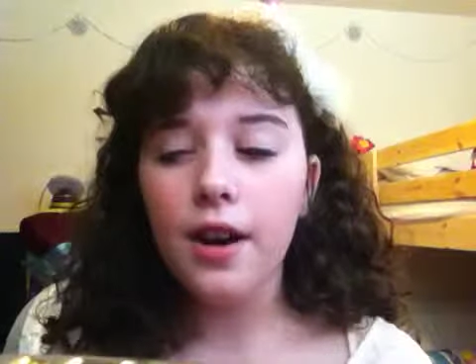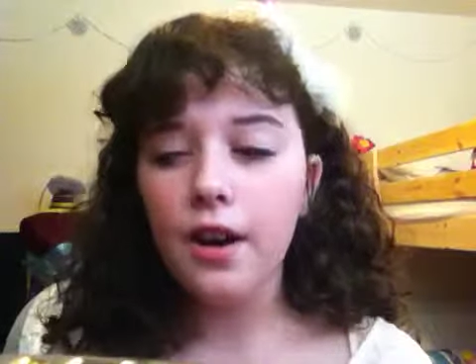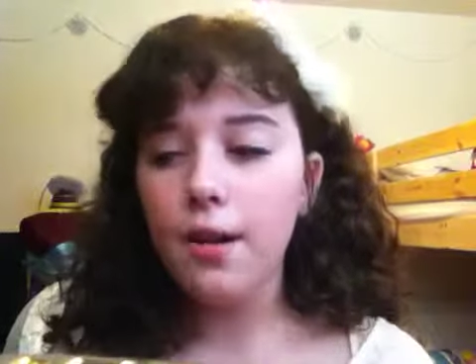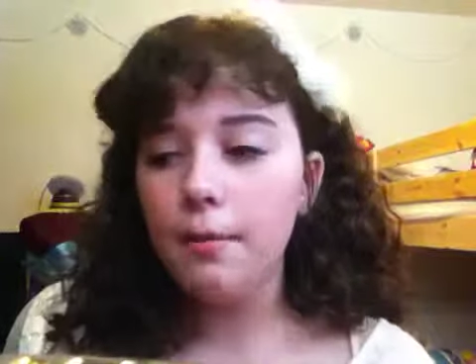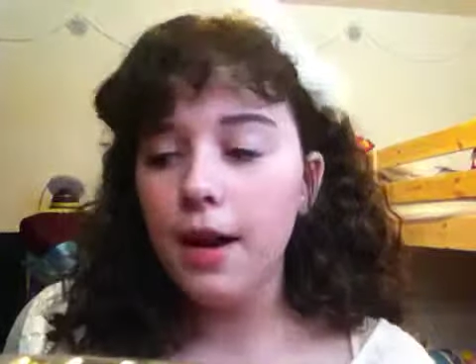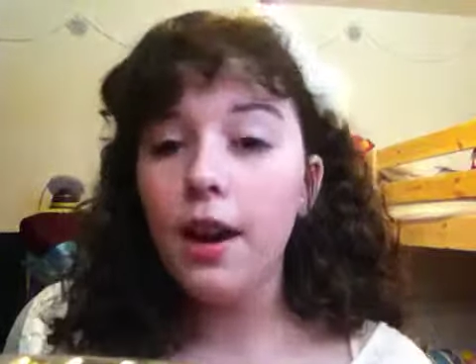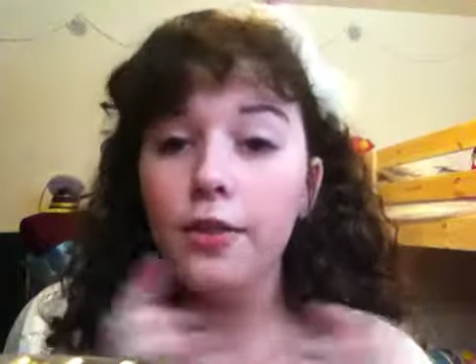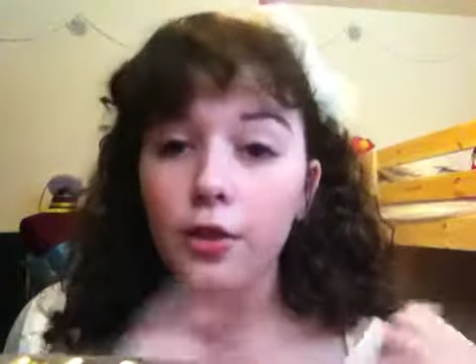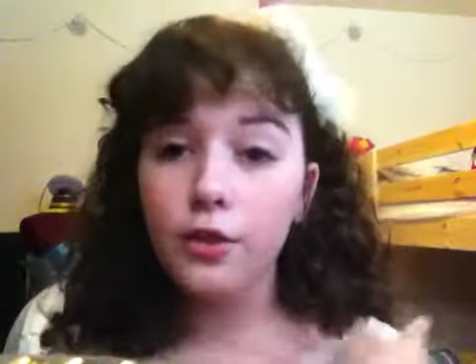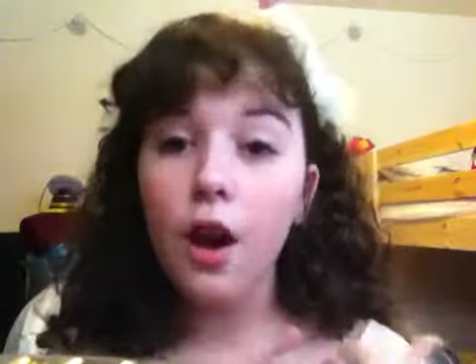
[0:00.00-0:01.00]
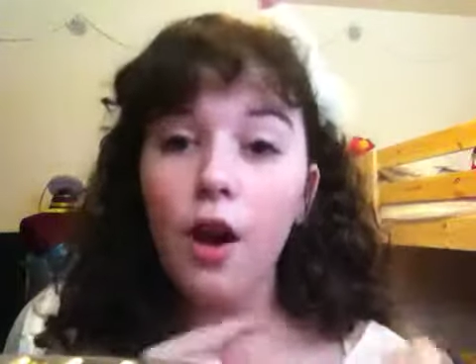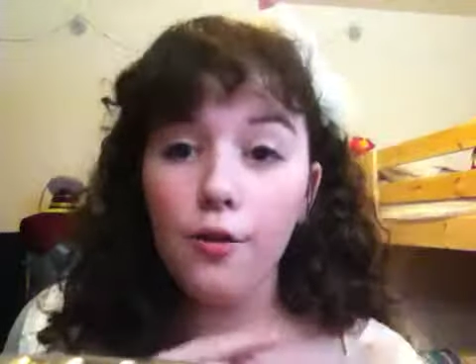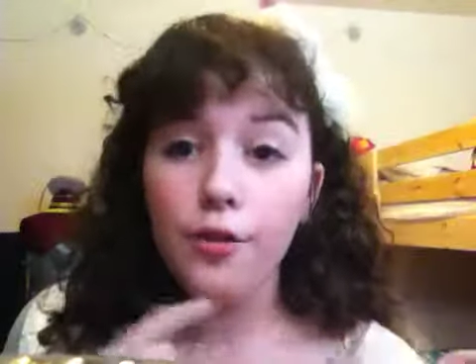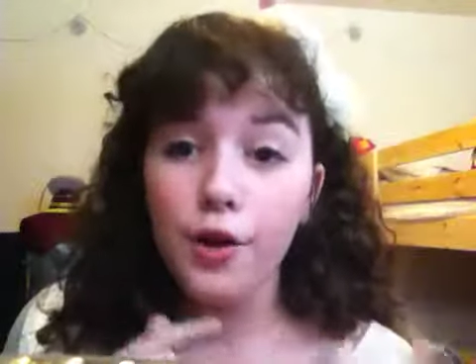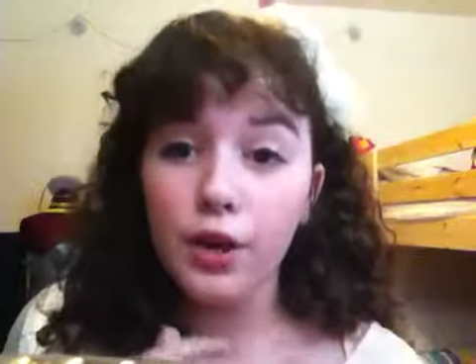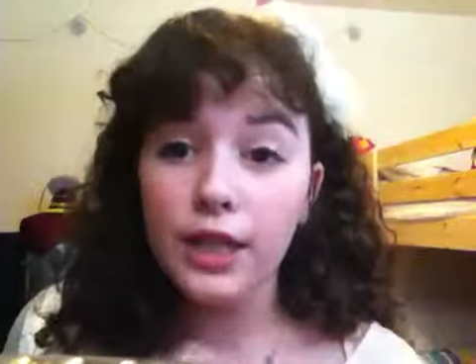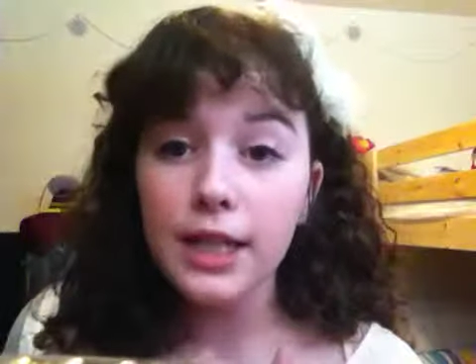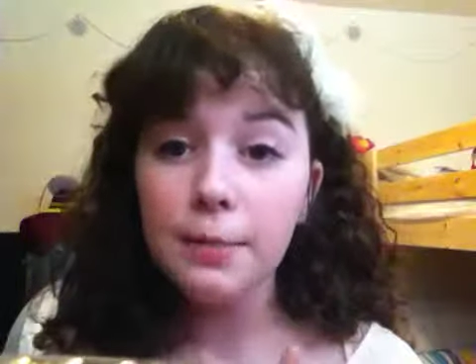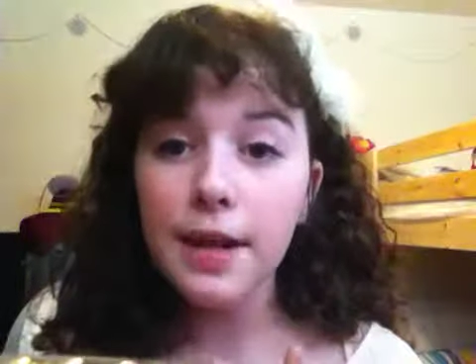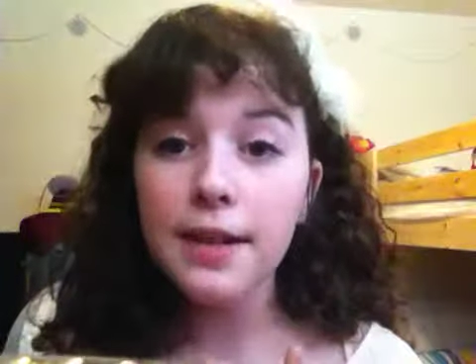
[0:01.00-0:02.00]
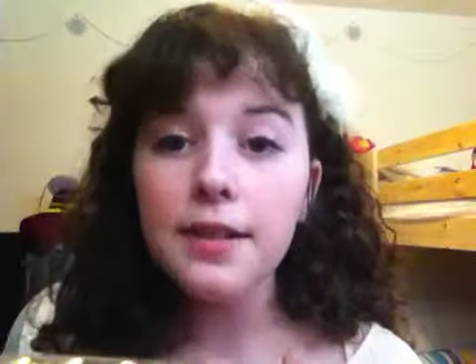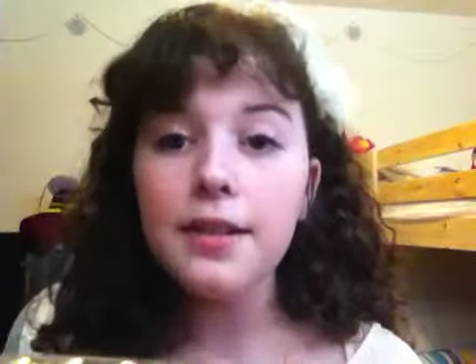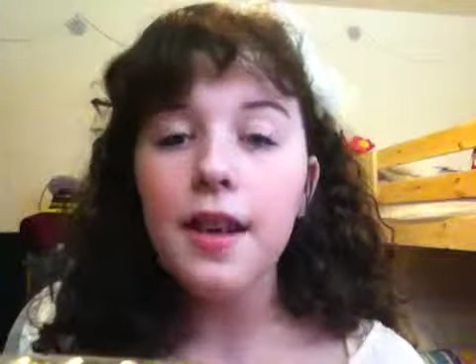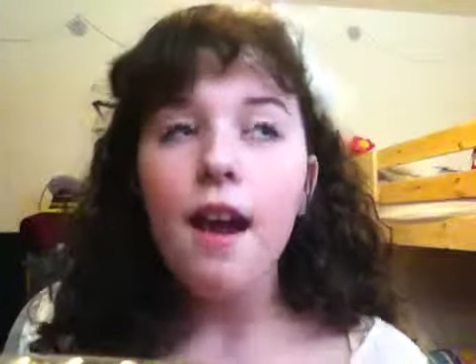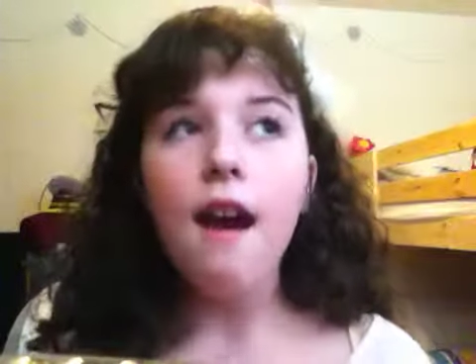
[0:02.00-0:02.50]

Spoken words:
I got those all for Christmas,